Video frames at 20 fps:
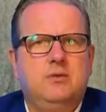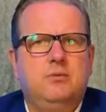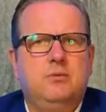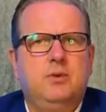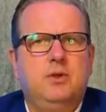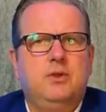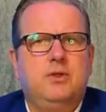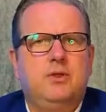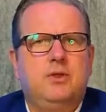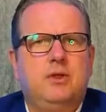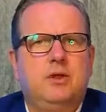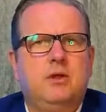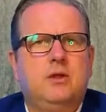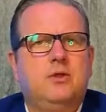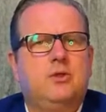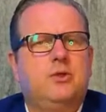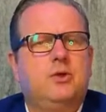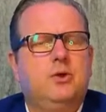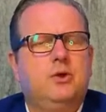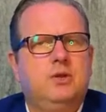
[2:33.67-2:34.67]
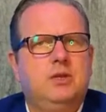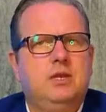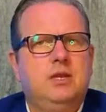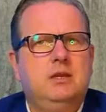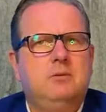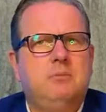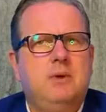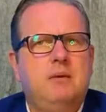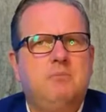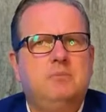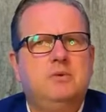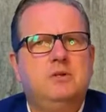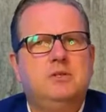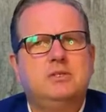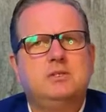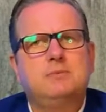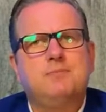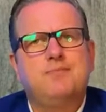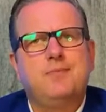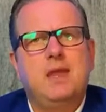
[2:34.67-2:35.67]
with 13
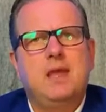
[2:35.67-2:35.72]
members